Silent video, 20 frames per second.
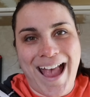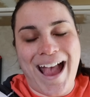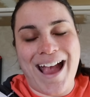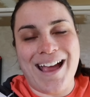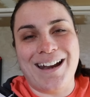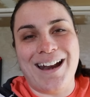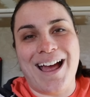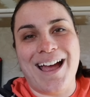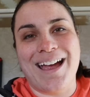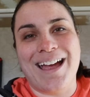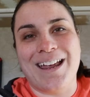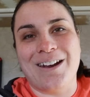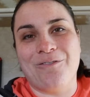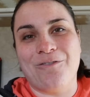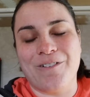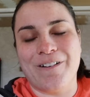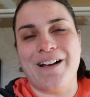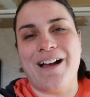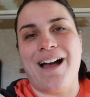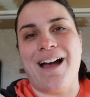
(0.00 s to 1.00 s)
and I had
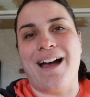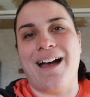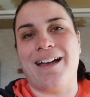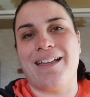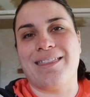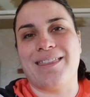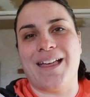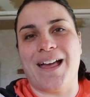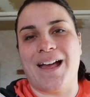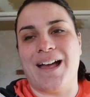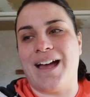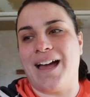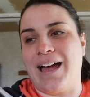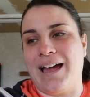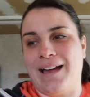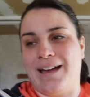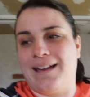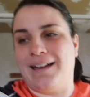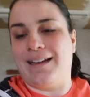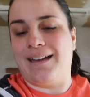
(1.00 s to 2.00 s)
forgot that
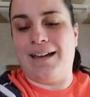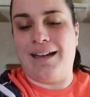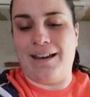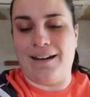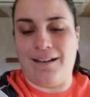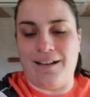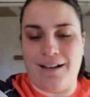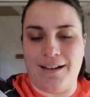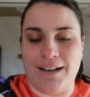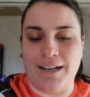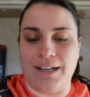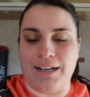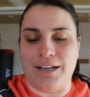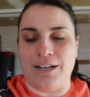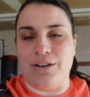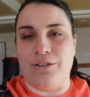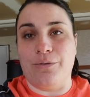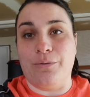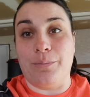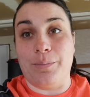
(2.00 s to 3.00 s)
I had gotten a
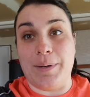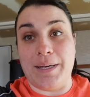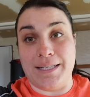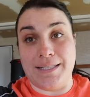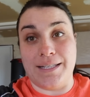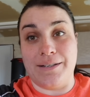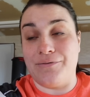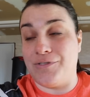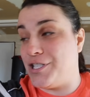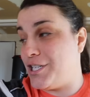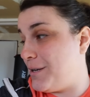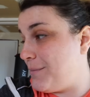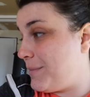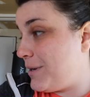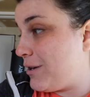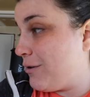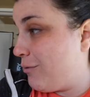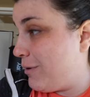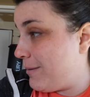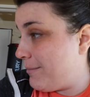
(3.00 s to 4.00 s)
new piece of gym
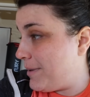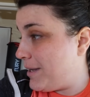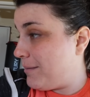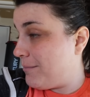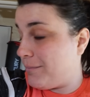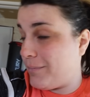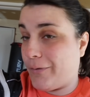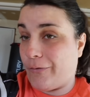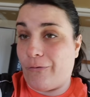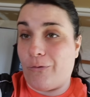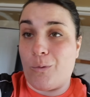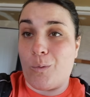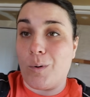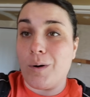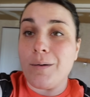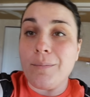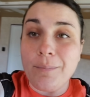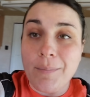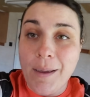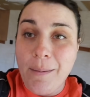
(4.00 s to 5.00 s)
equipment
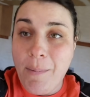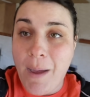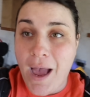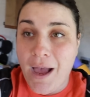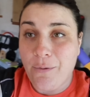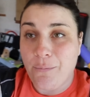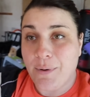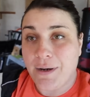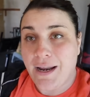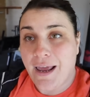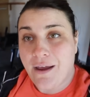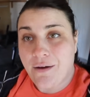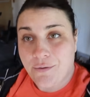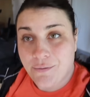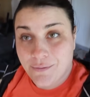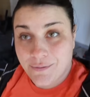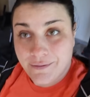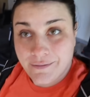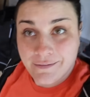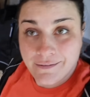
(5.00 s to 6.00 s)
before my back went out.